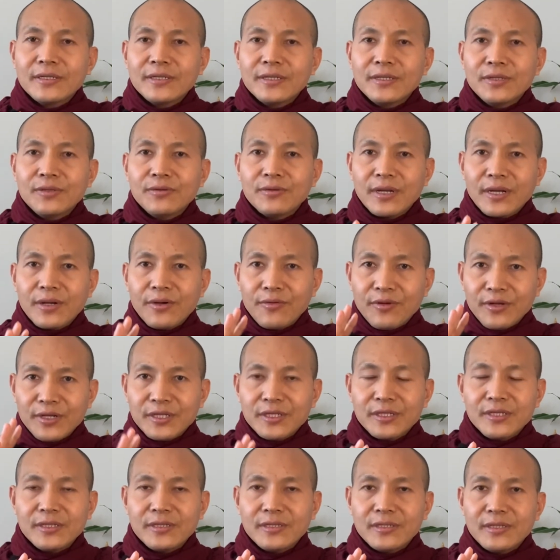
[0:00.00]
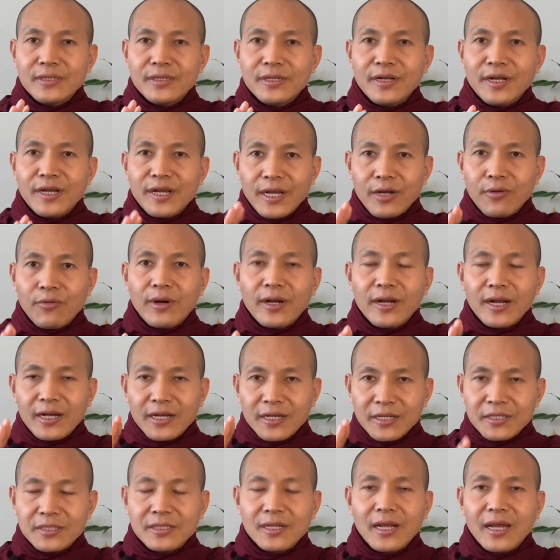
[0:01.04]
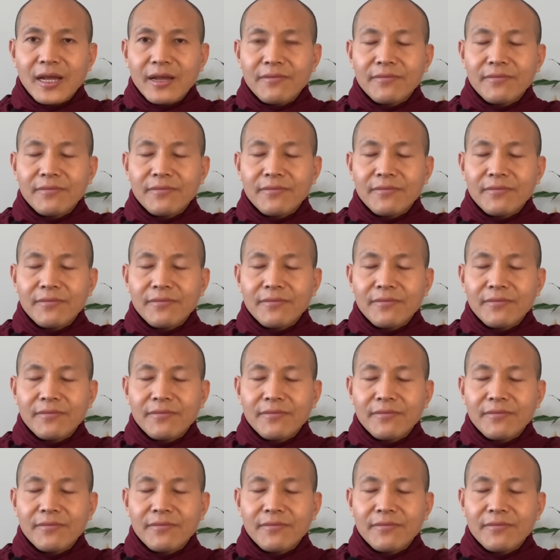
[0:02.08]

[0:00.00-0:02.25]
You can reach a Nibbana this life.